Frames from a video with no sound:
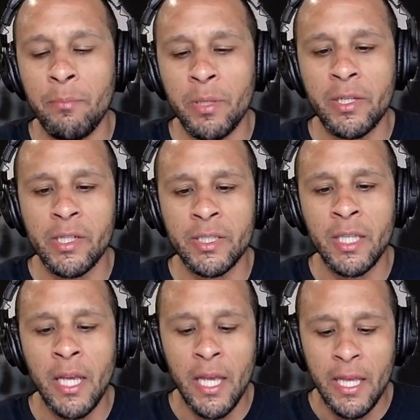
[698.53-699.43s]
because
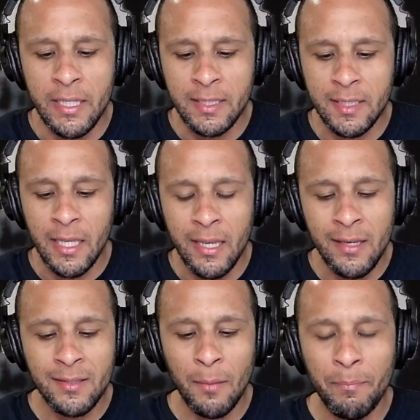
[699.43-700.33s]

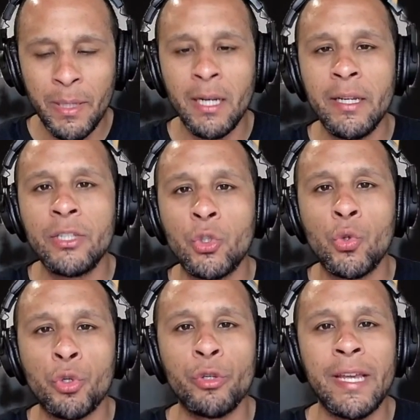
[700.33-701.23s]
his ability to
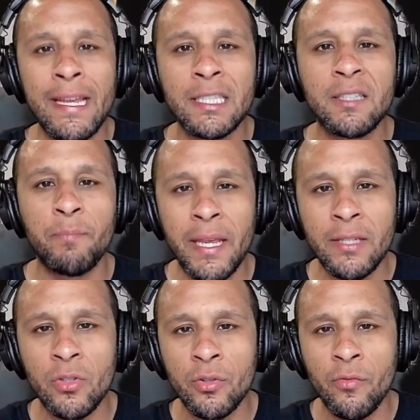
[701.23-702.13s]
create
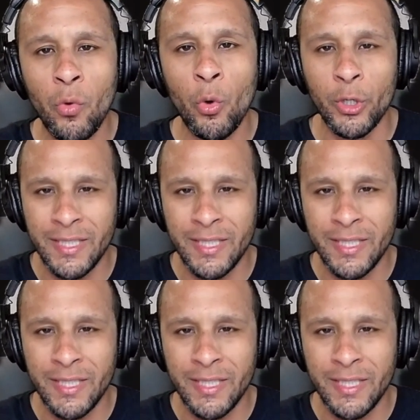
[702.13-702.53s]
space on the floor,